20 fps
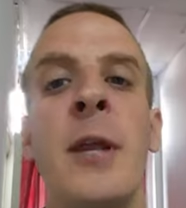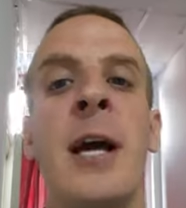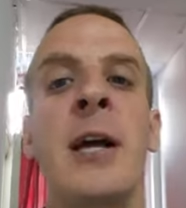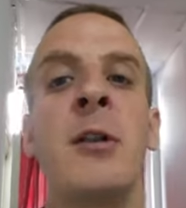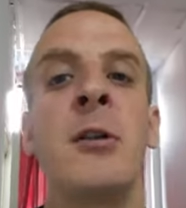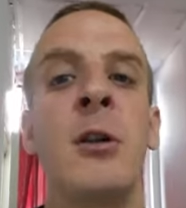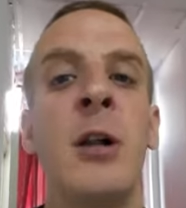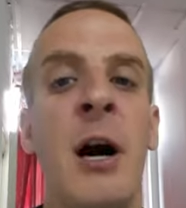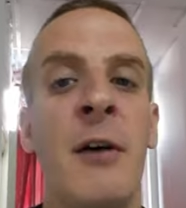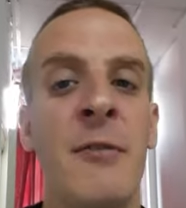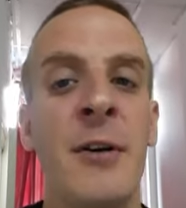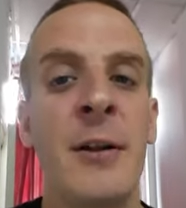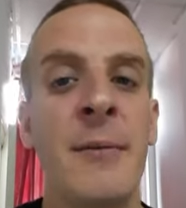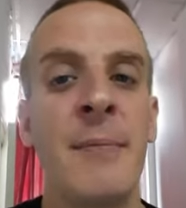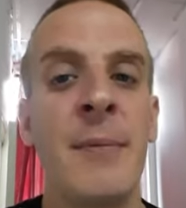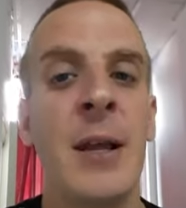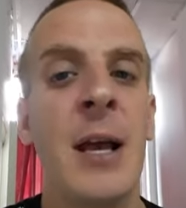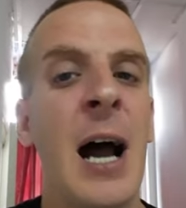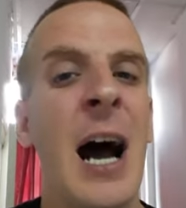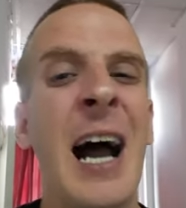they love it.
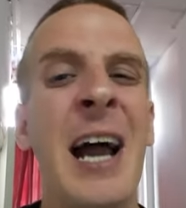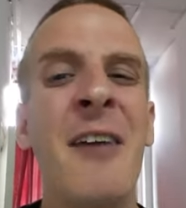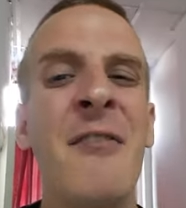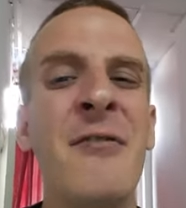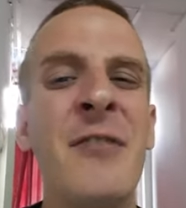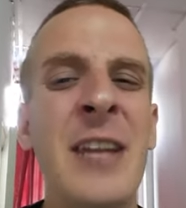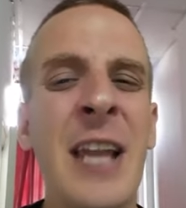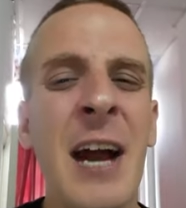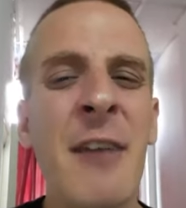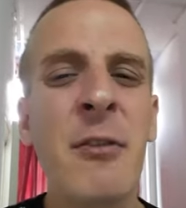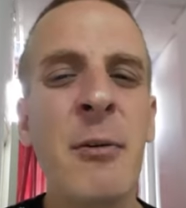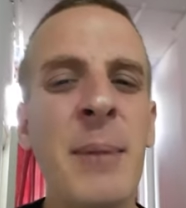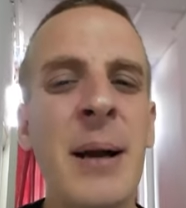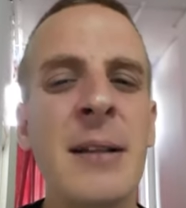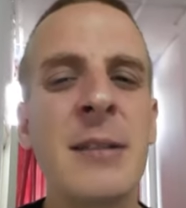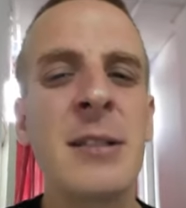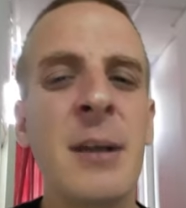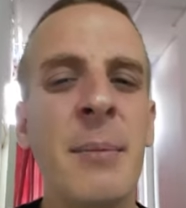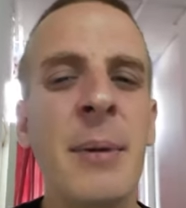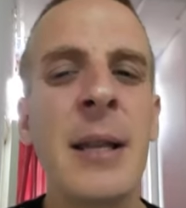I have never
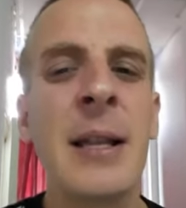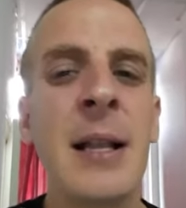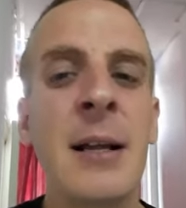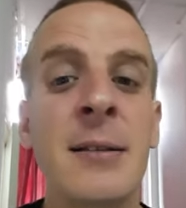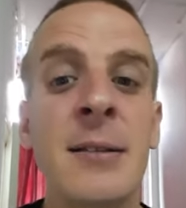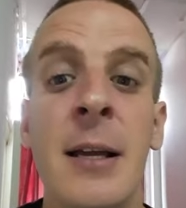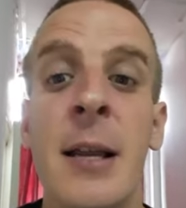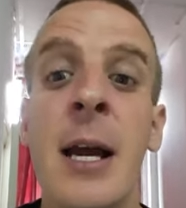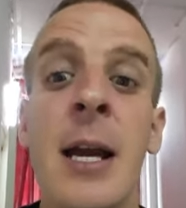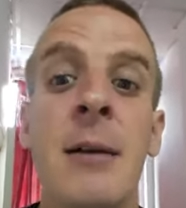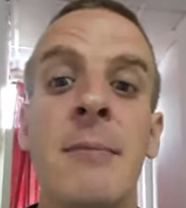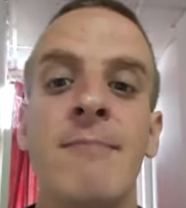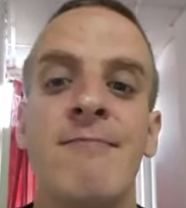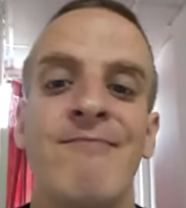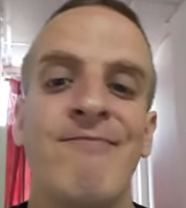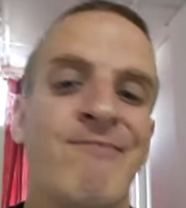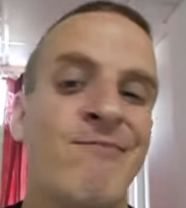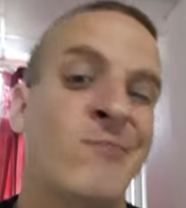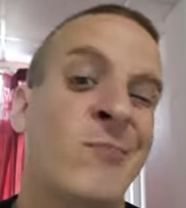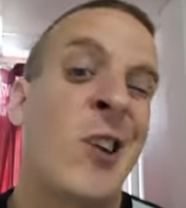met somebody that said, hey,
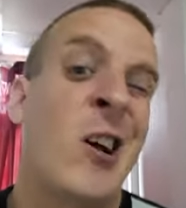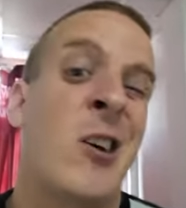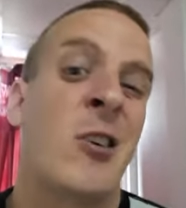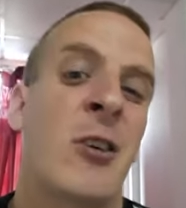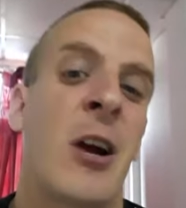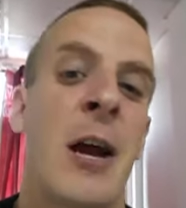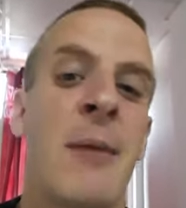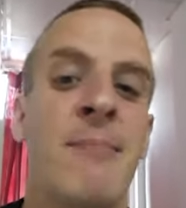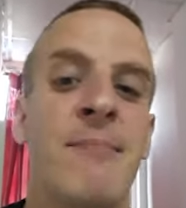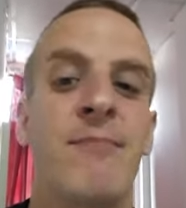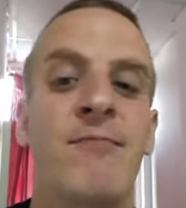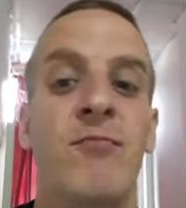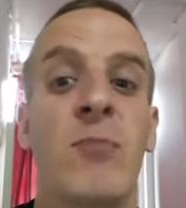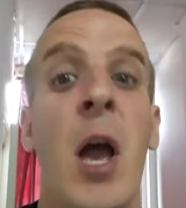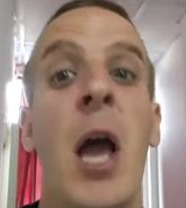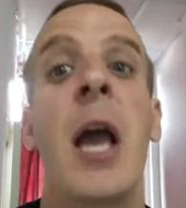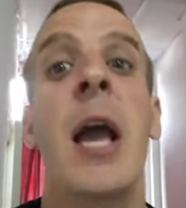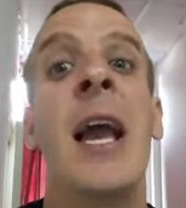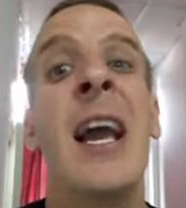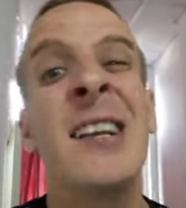Songkran,
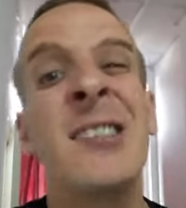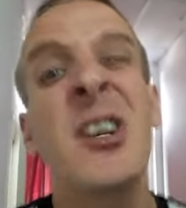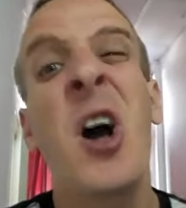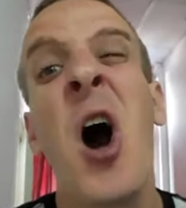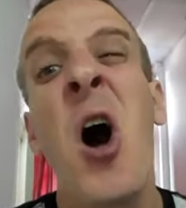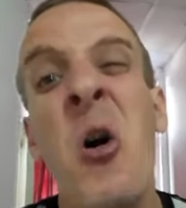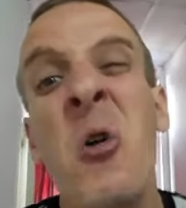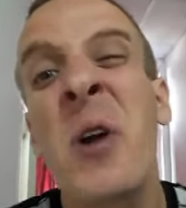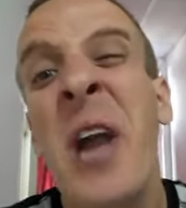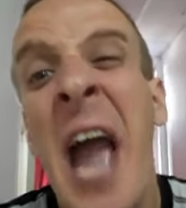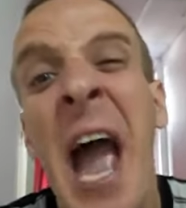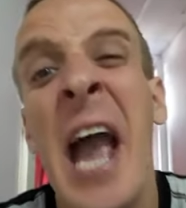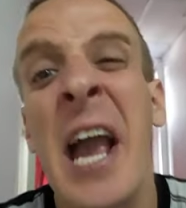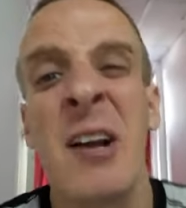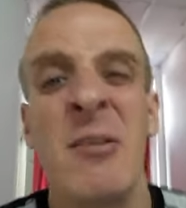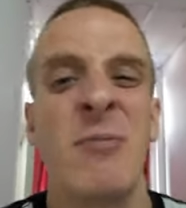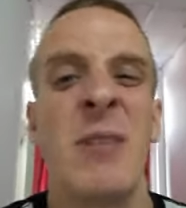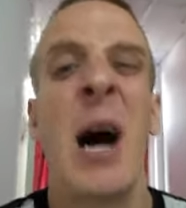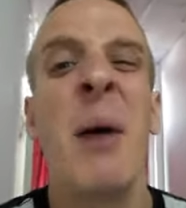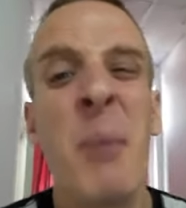it's
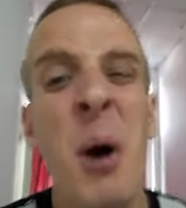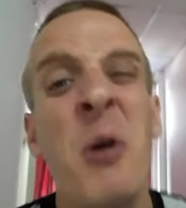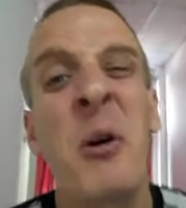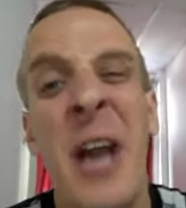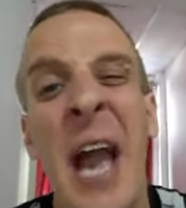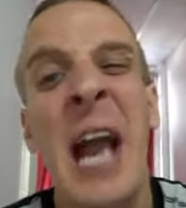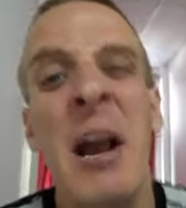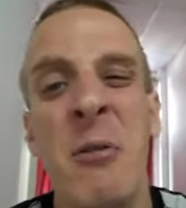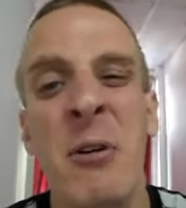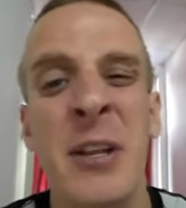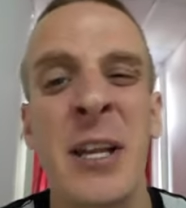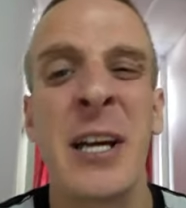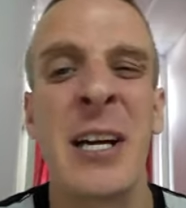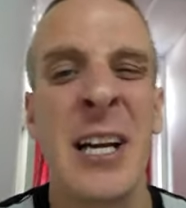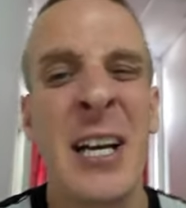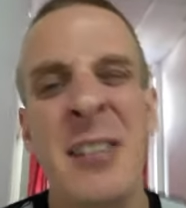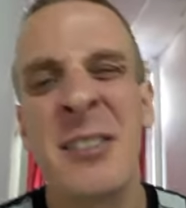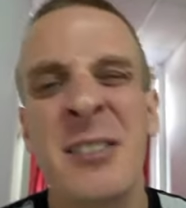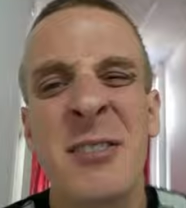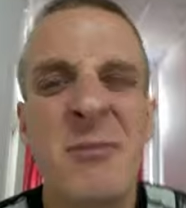okay. I'm okay with it.
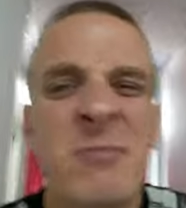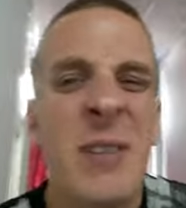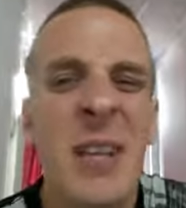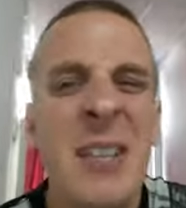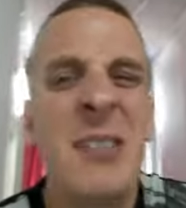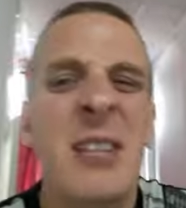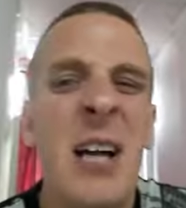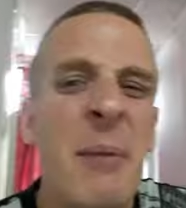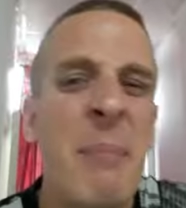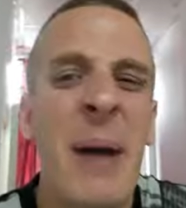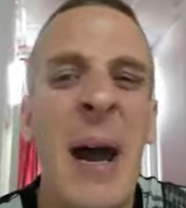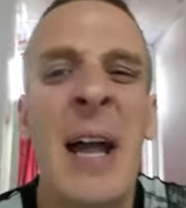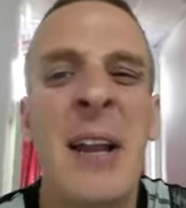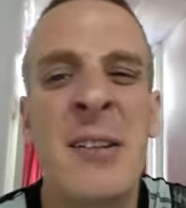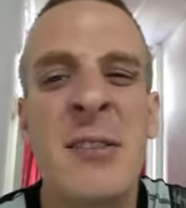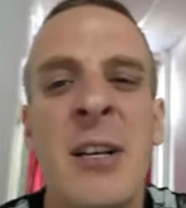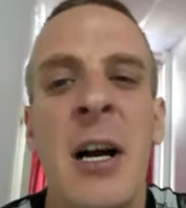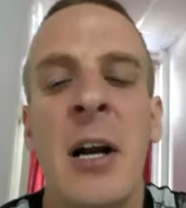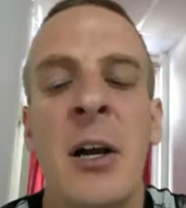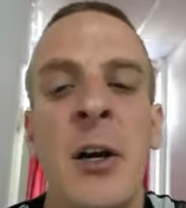It's not bad.
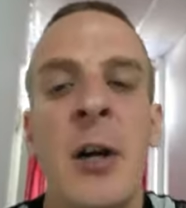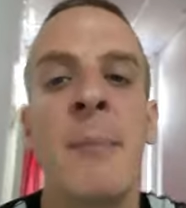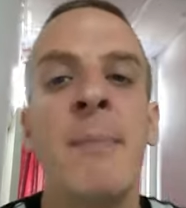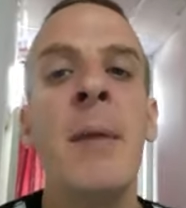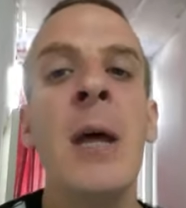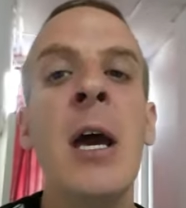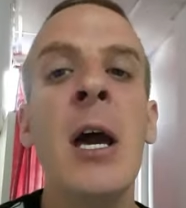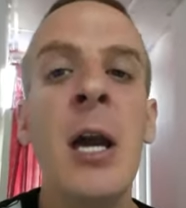It's not good.